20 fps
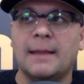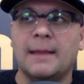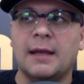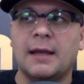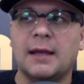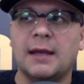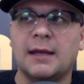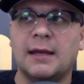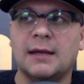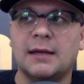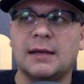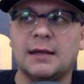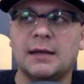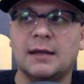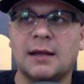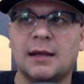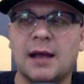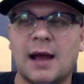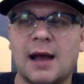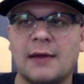And
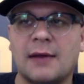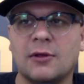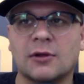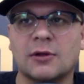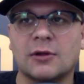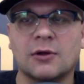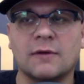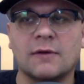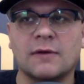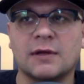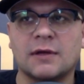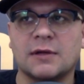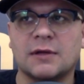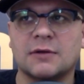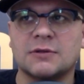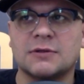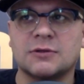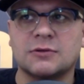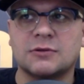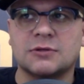I looked over at
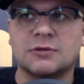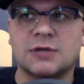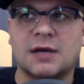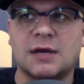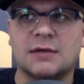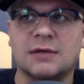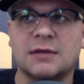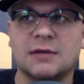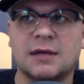those two and Josh